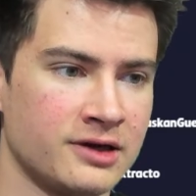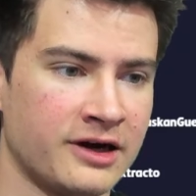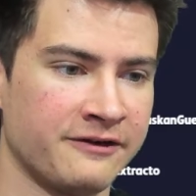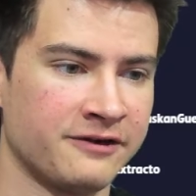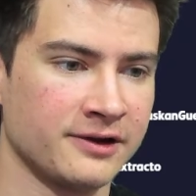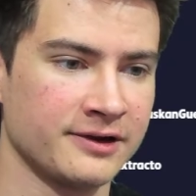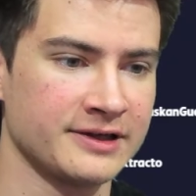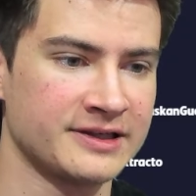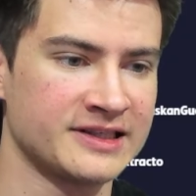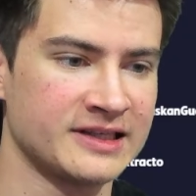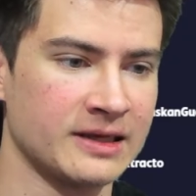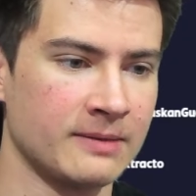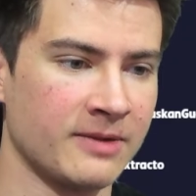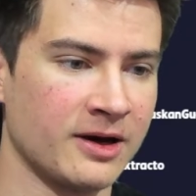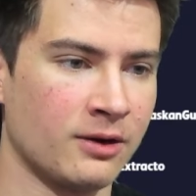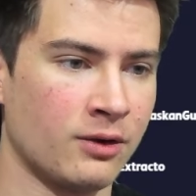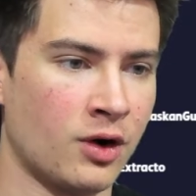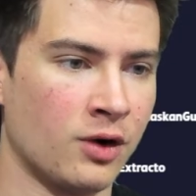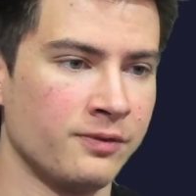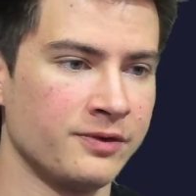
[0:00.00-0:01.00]
I feel like it's
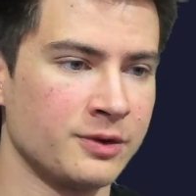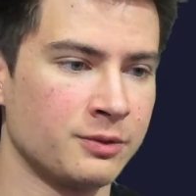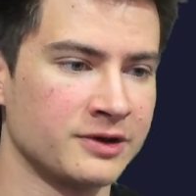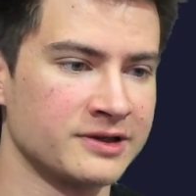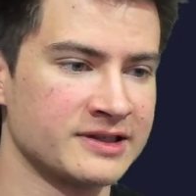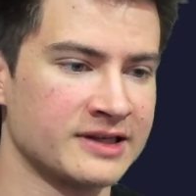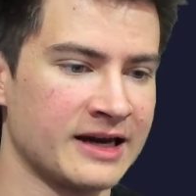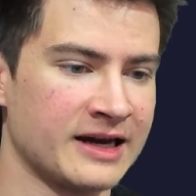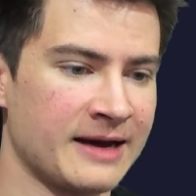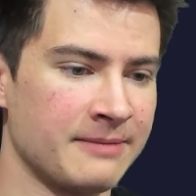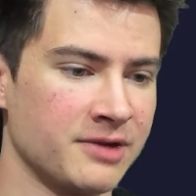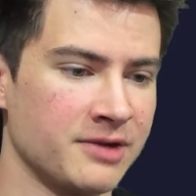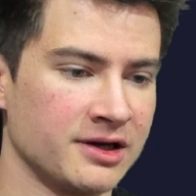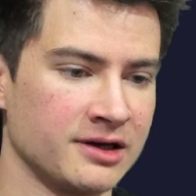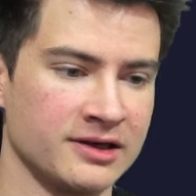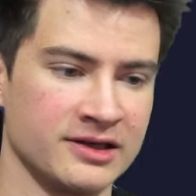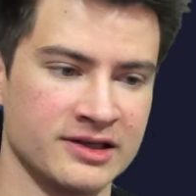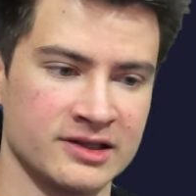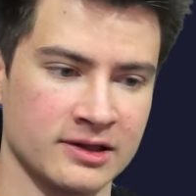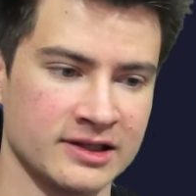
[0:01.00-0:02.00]
somehow only ones that I'm
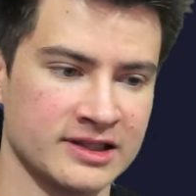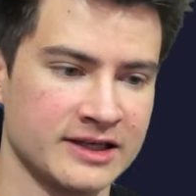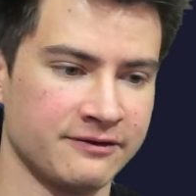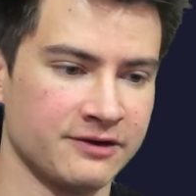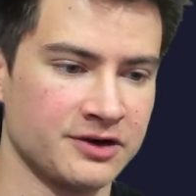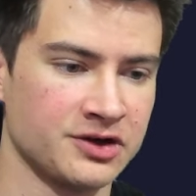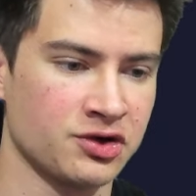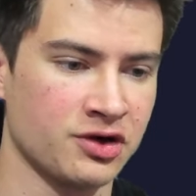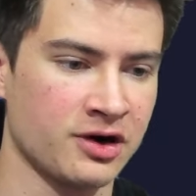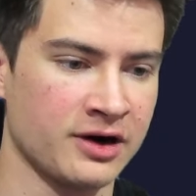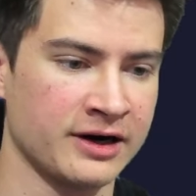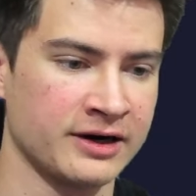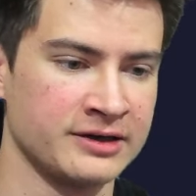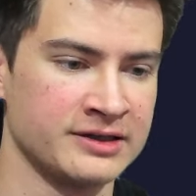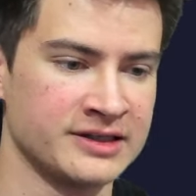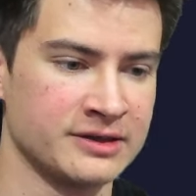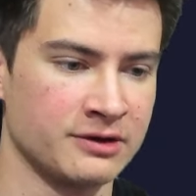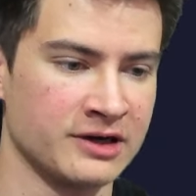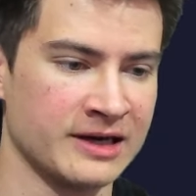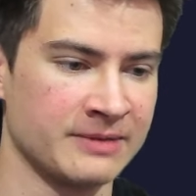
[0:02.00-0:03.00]
making, so let's give it a try
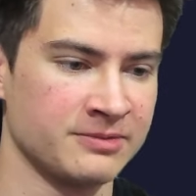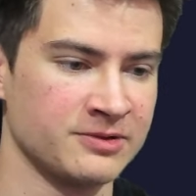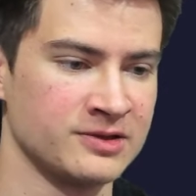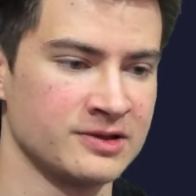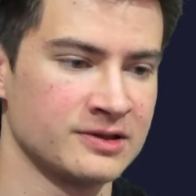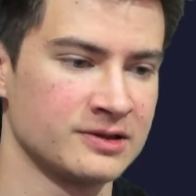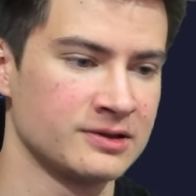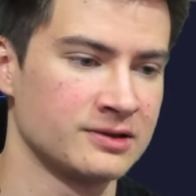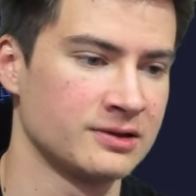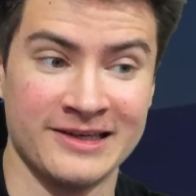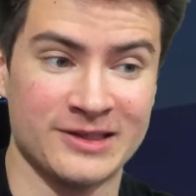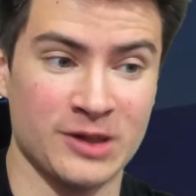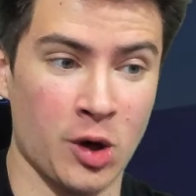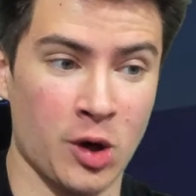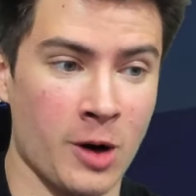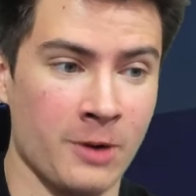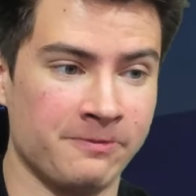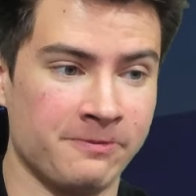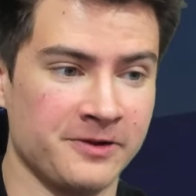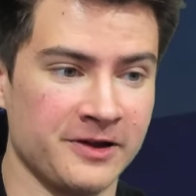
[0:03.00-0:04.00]
and see what happens.
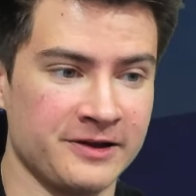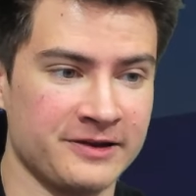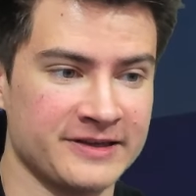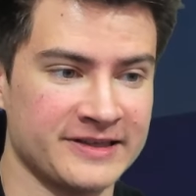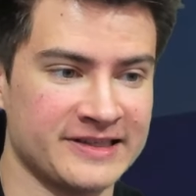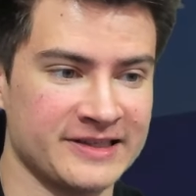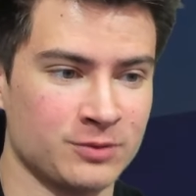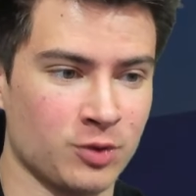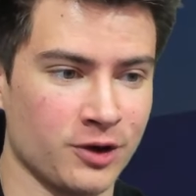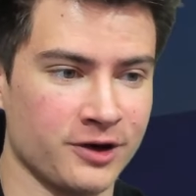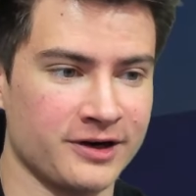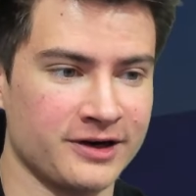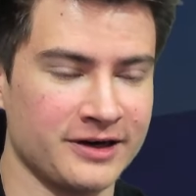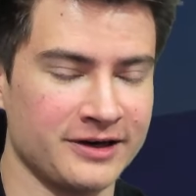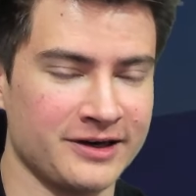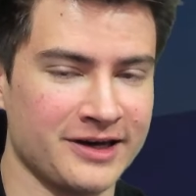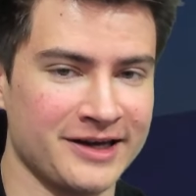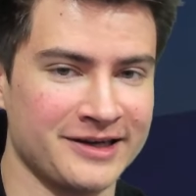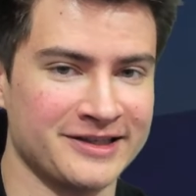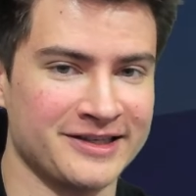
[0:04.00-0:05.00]
So hopefully this is working
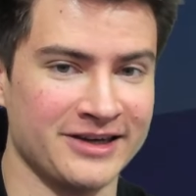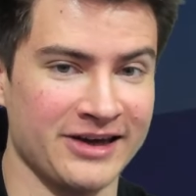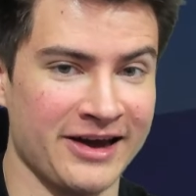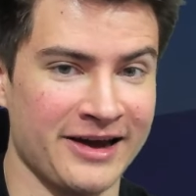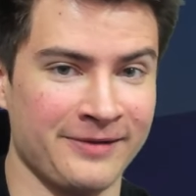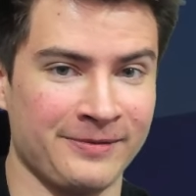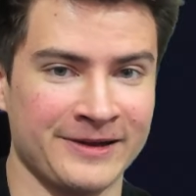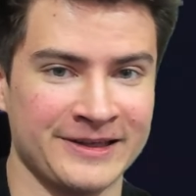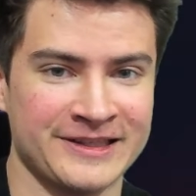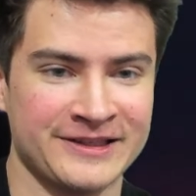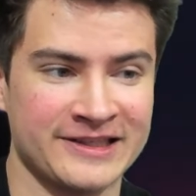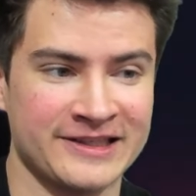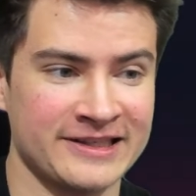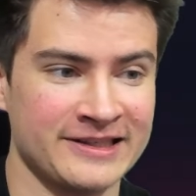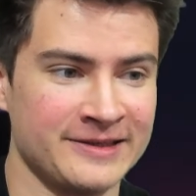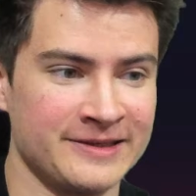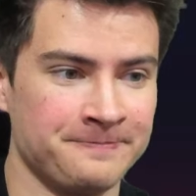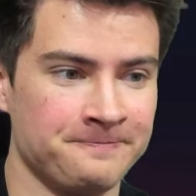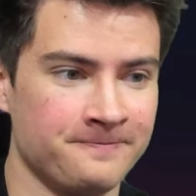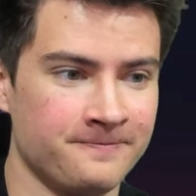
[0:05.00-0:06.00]
again today. Let's
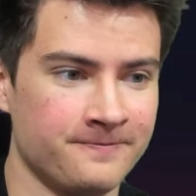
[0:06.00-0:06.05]
see.